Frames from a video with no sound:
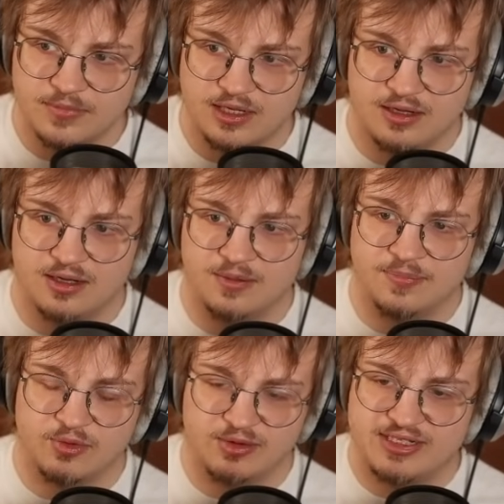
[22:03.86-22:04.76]
Um,
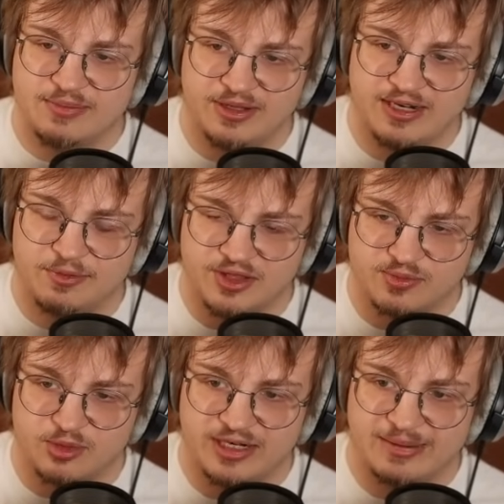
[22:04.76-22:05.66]
the reason I'm leading with this
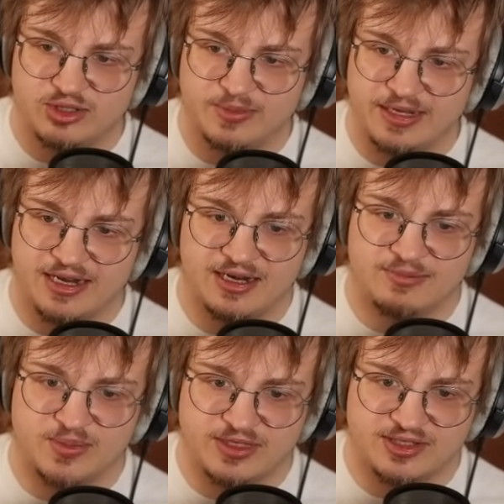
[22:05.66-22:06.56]
pre-damaged Meganium
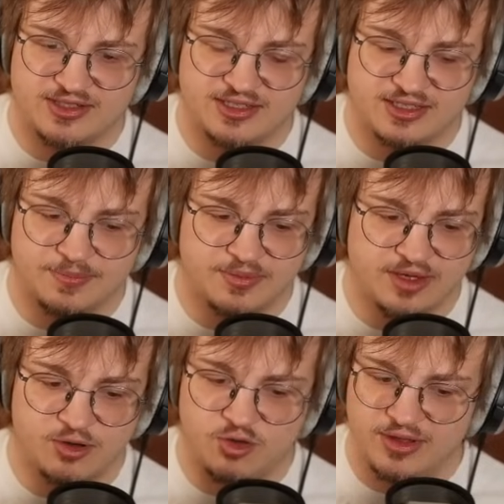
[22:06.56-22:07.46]
is because it sets up
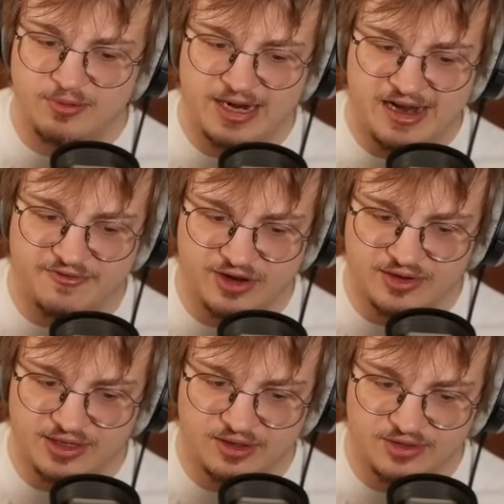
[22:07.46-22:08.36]
the only way I found
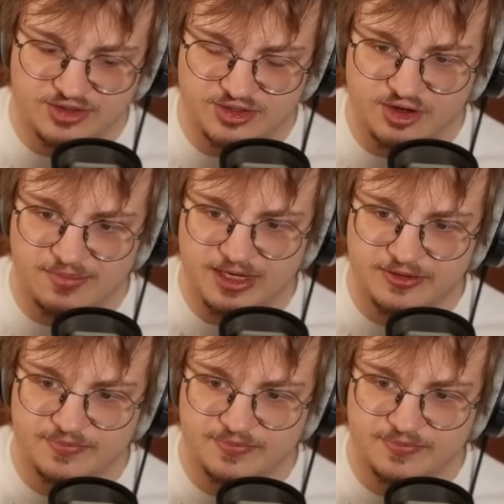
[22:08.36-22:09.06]
to kill this Starmie.